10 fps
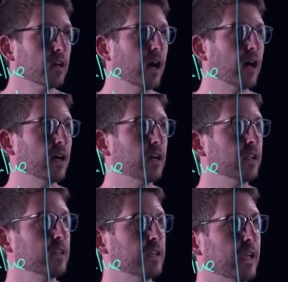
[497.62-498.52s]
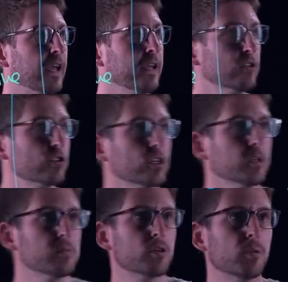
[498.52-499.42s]
uh, the h
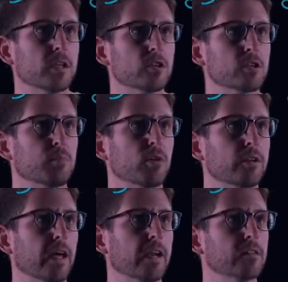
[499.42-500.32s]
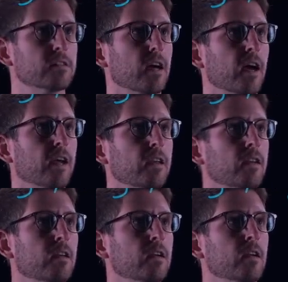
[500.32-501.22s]
term, so we can just pull that outside,
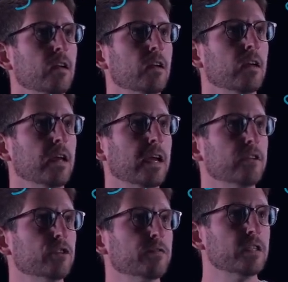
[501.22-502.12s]
h of